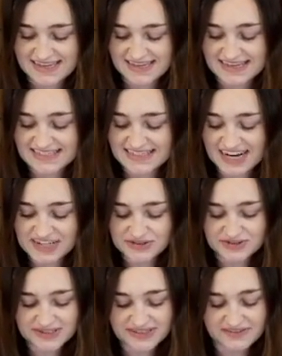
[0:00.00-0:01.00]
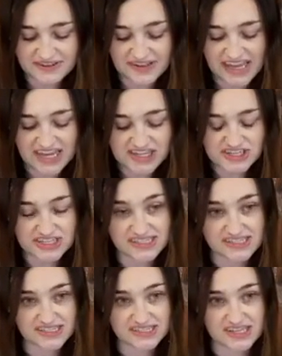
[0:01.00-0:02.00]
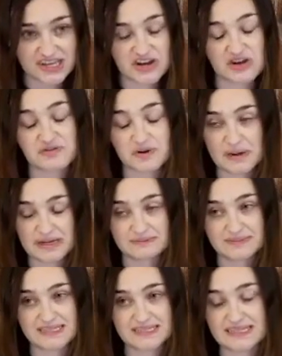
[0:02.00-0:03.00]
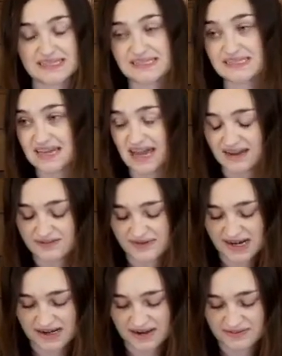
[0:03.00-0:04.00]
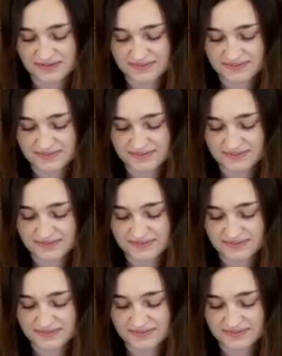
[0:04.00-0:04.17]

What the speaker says: It is natural to feel anxious and overwhelmed and sad right now.